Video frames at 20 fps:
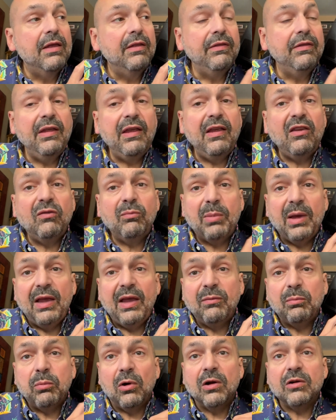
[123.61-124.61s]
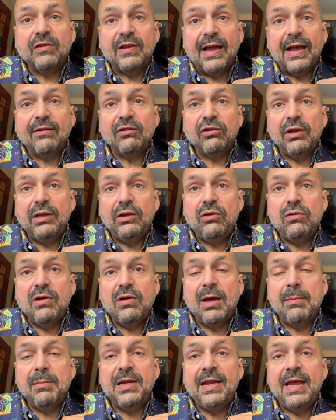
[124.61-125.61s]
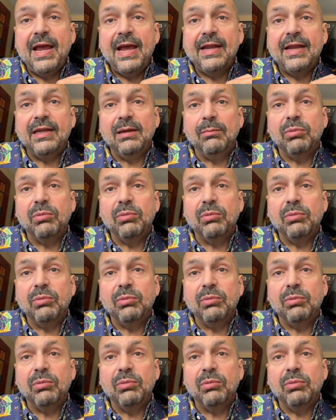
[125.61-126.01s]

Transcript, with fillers: these bass ports actually do come in handy.